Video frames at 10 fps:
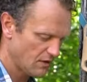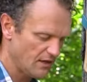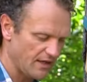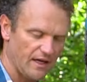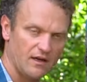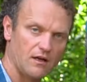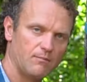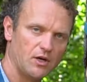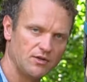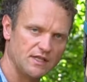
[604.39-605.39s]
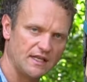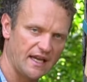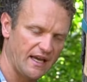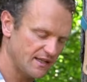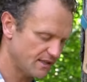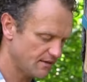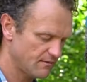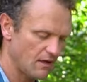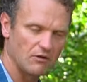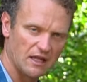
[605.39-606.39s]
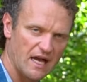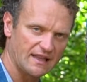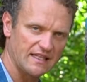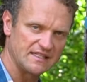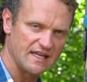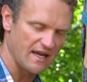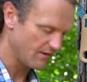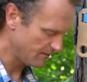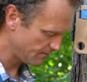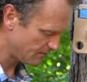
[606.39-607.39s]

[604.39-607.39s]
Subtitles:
again, opposing gates. I would lock these down.